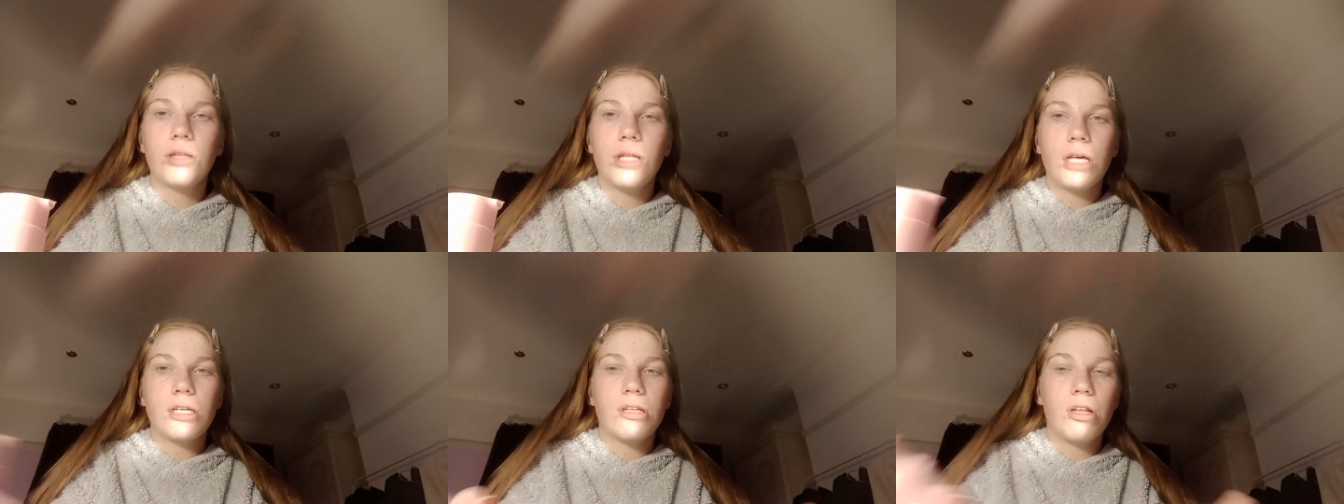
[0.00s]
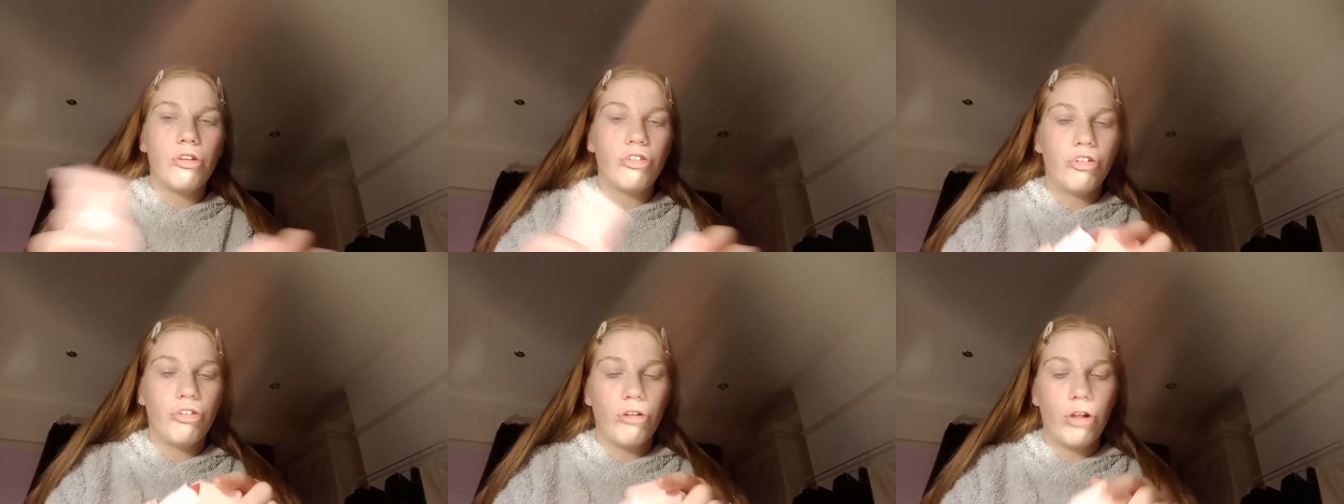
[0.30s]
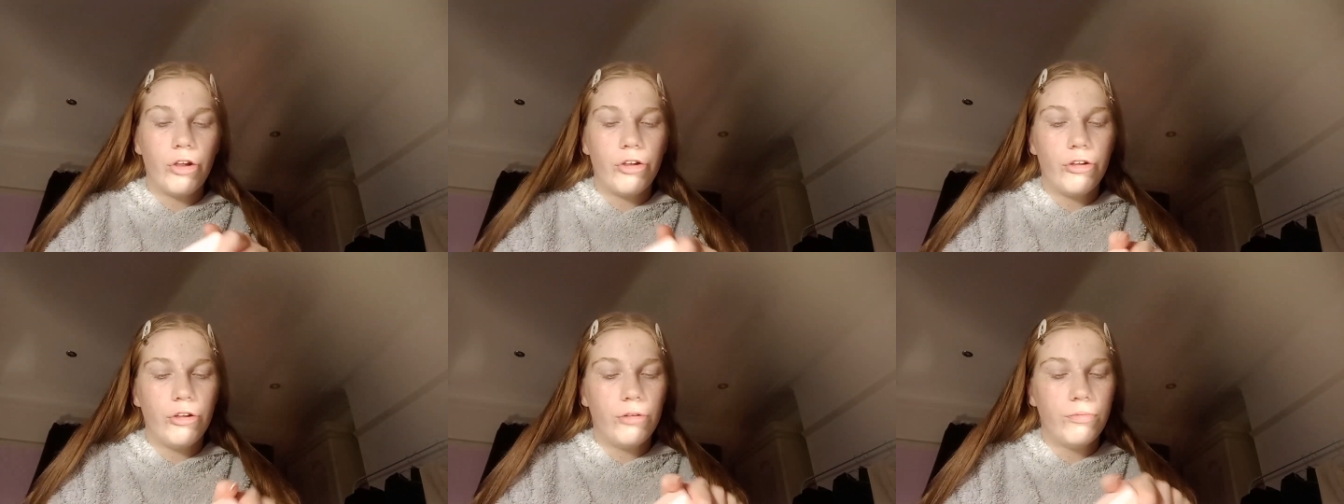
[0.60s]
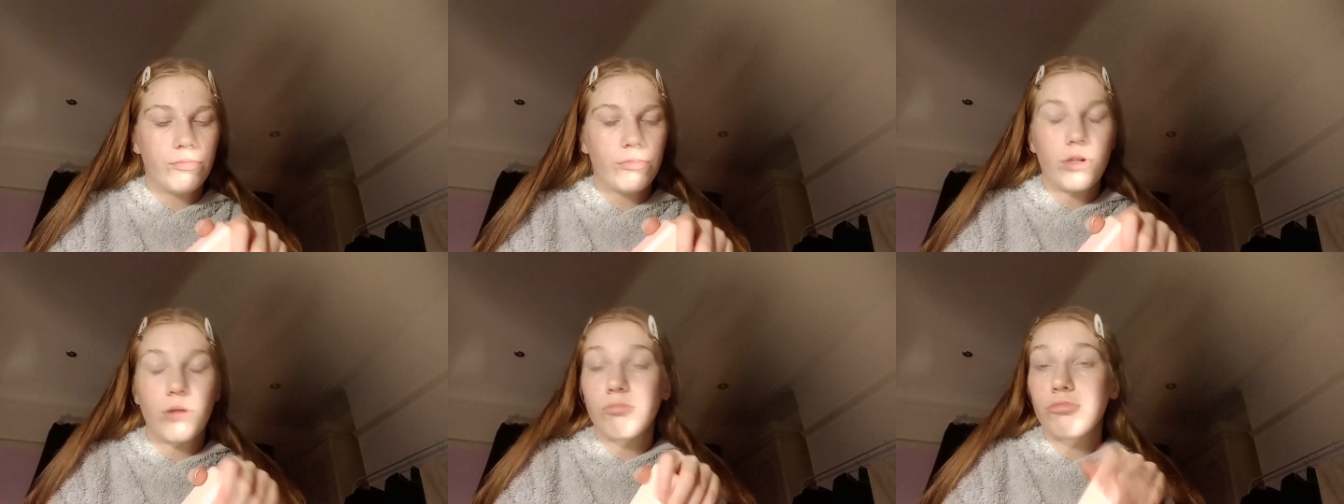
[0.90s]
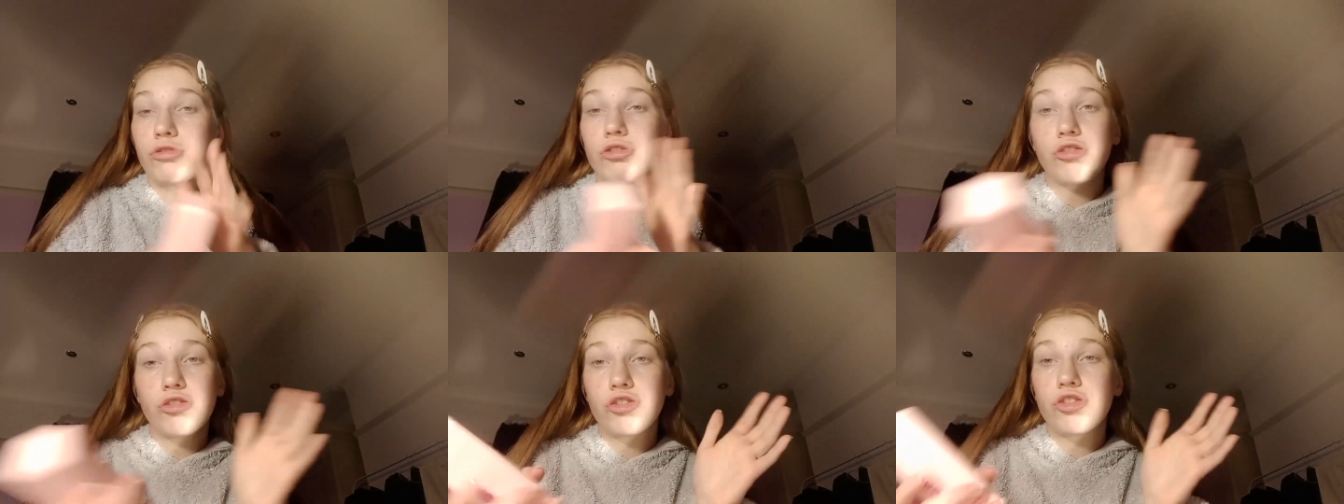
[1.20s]
That's literally what I do.
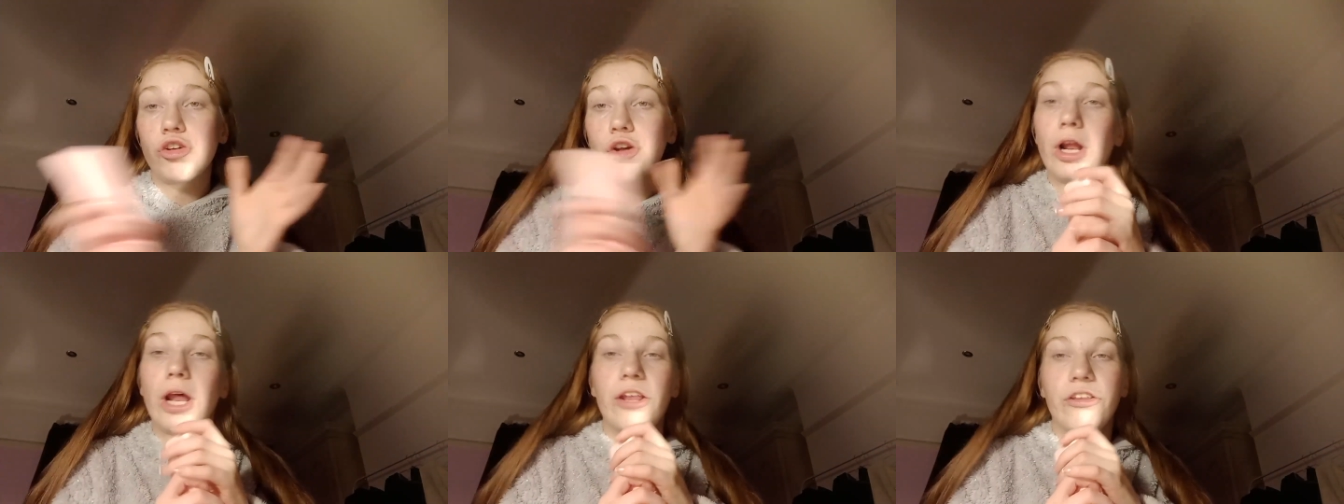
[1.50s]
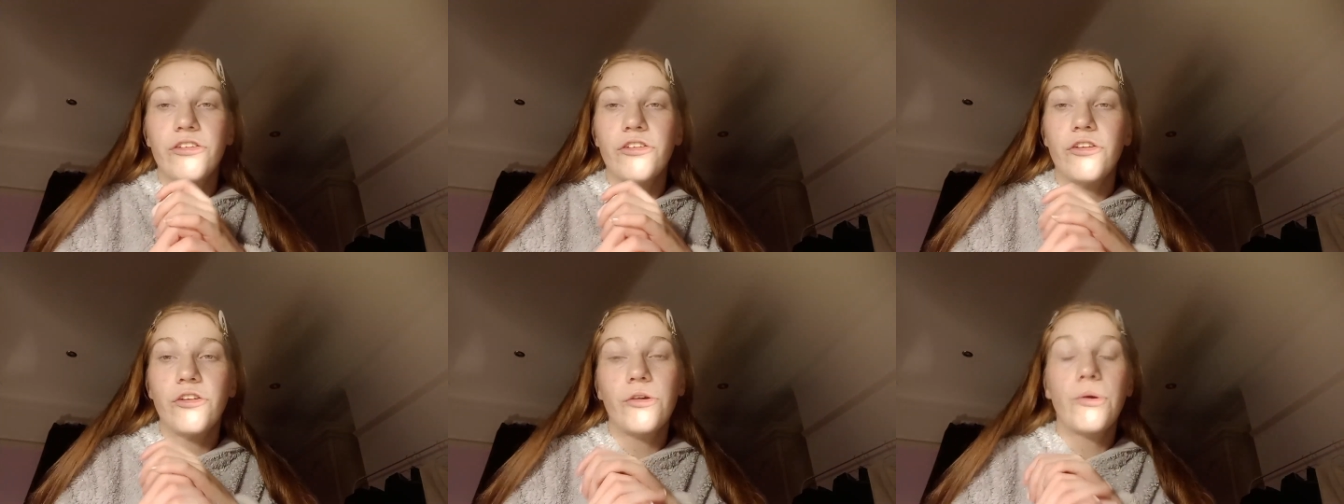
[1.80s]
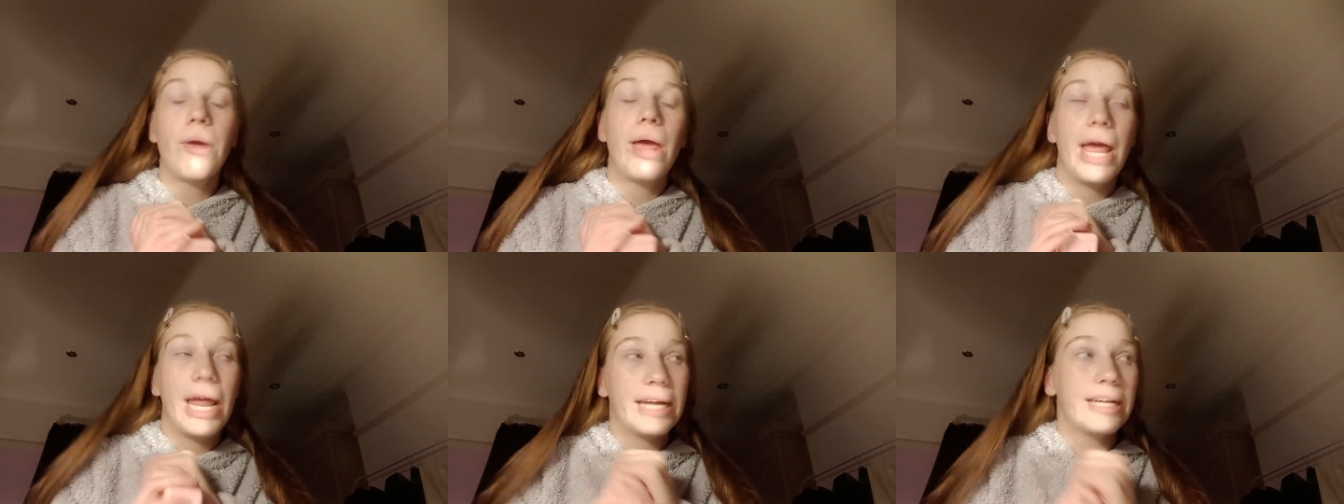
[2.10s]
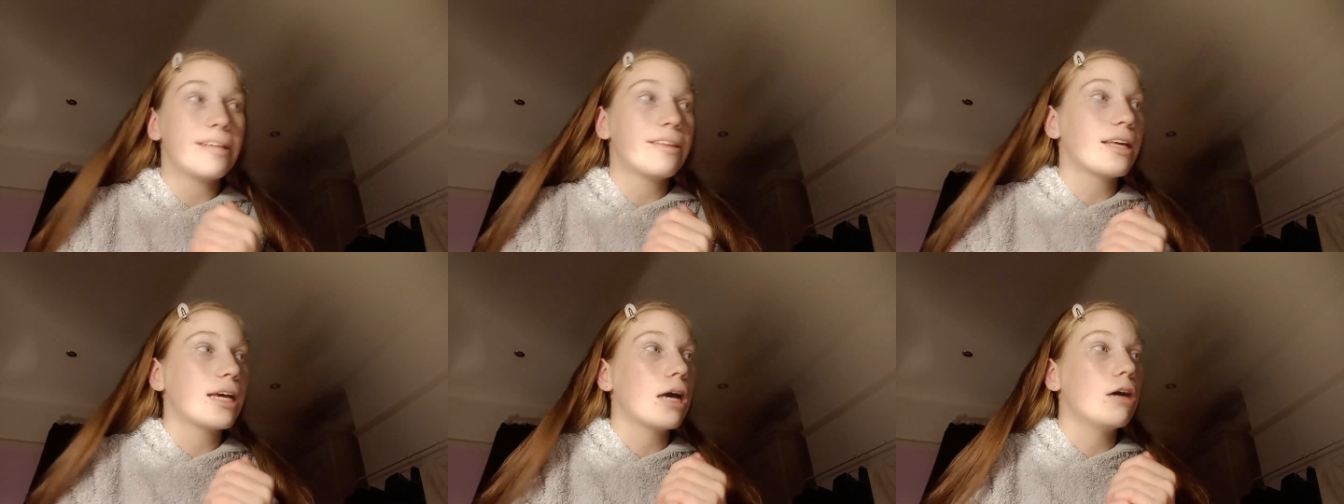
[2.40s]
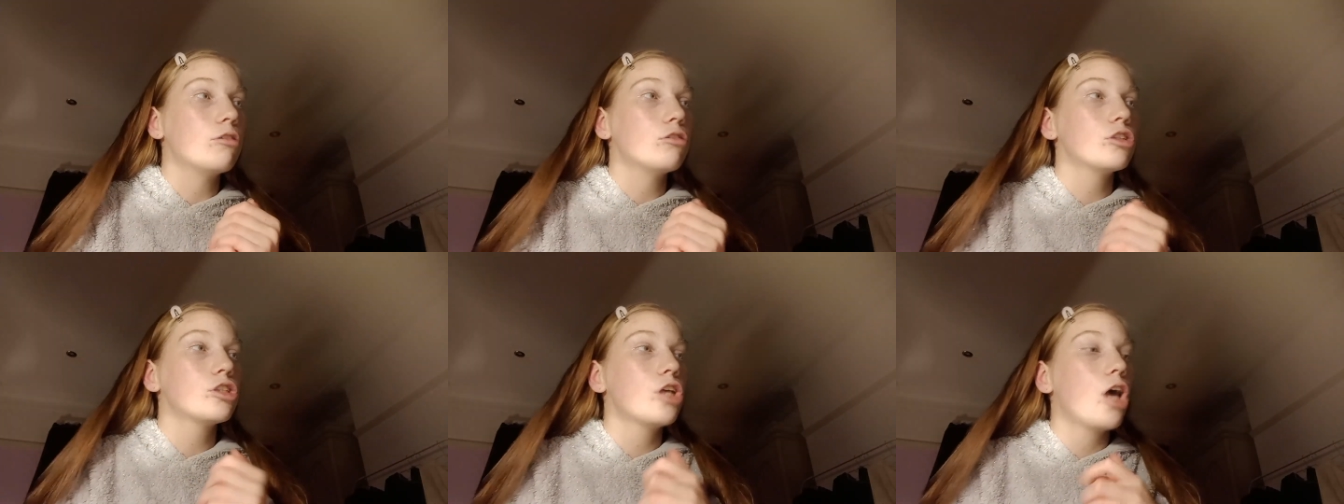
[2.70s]
I'm too lazy to do anything
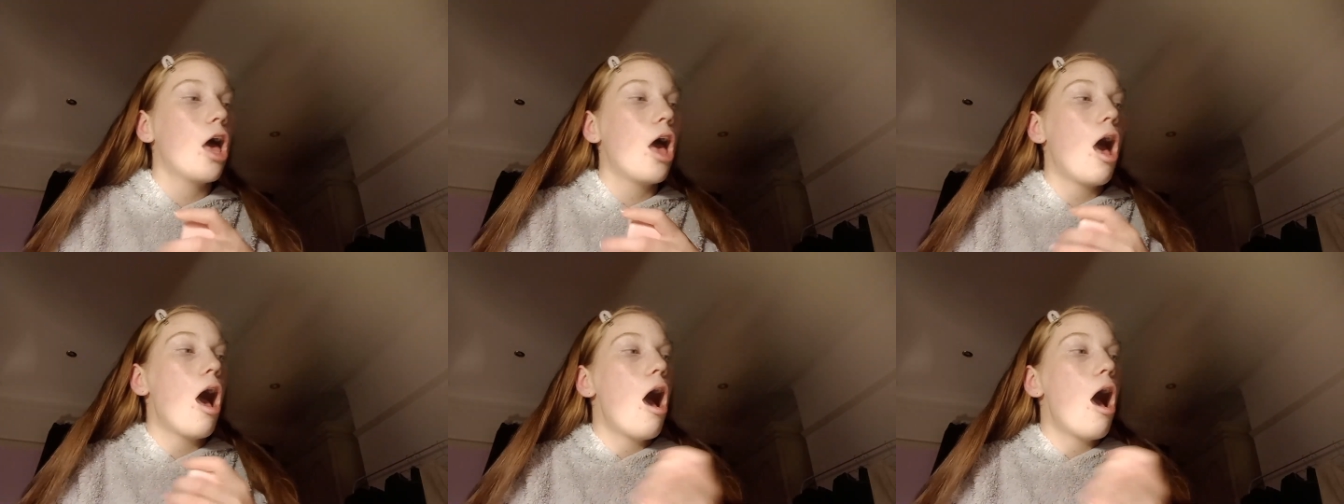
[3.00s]
else.